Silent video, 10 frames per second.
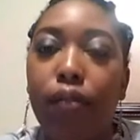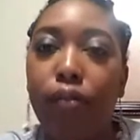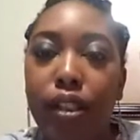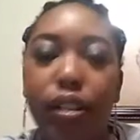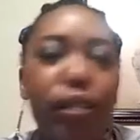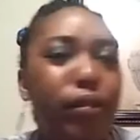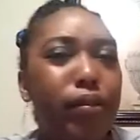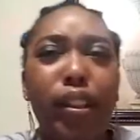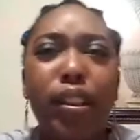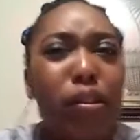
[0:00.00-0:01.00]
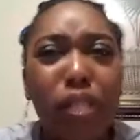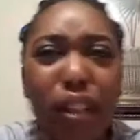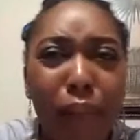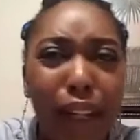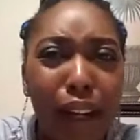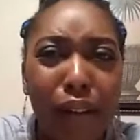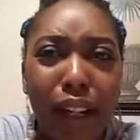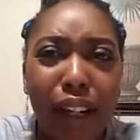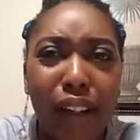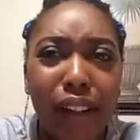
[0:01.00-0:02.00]
with you. You should be on
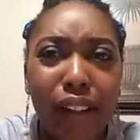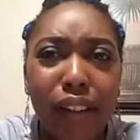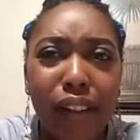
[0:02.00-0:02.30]
there.